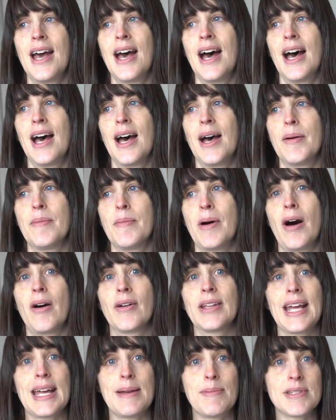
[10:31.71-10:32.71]
Our
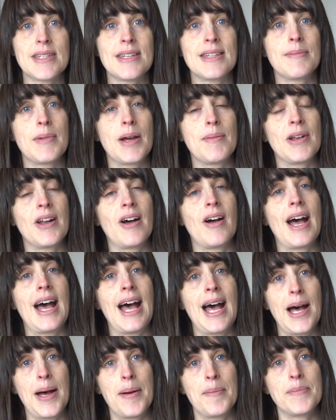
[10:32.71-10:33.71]
neighbours at the moment are
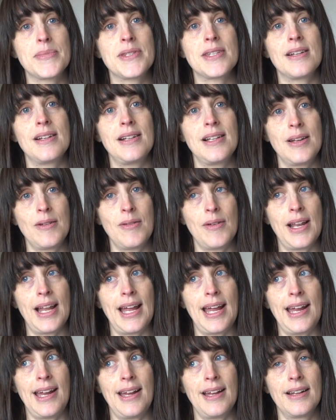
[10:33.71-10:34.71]

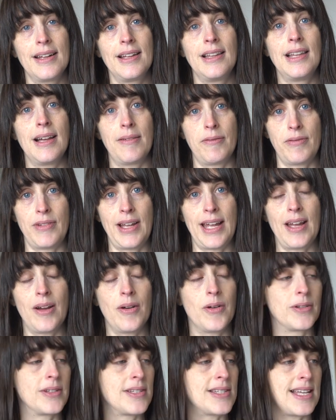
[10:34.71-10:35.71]
absolutely lovely,
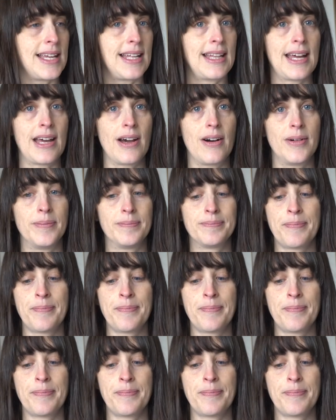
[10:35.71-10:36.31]
honestly they are.